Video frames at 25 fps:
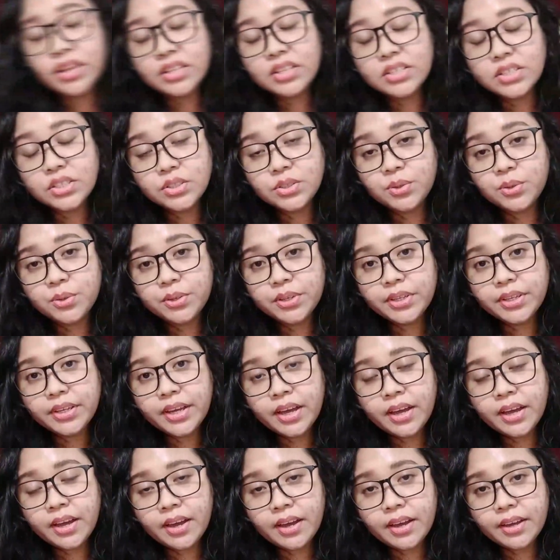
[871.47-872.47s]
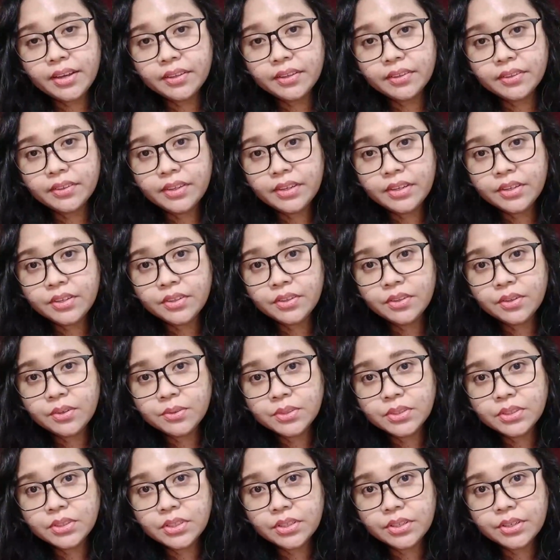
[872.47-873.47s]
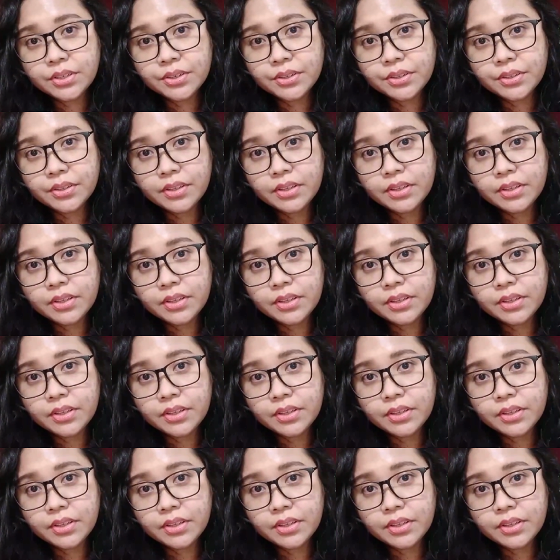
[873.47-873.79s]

Okay, so yeah, I think those are